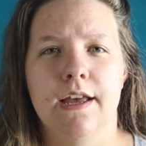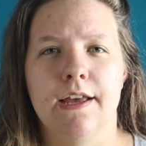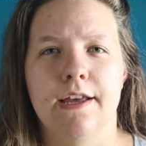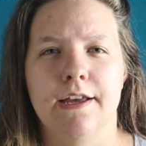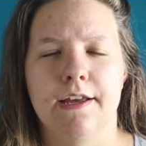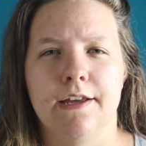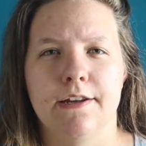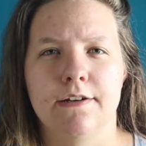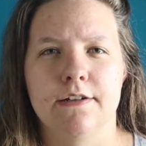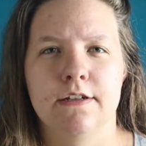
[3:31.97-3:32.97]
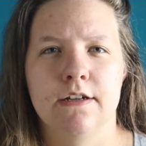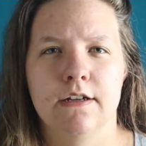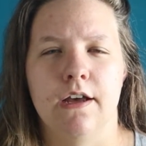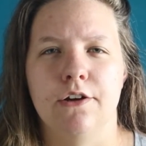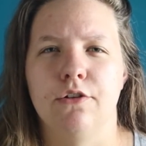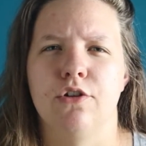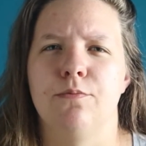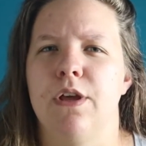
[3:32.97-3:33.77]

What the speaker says: and I don't know,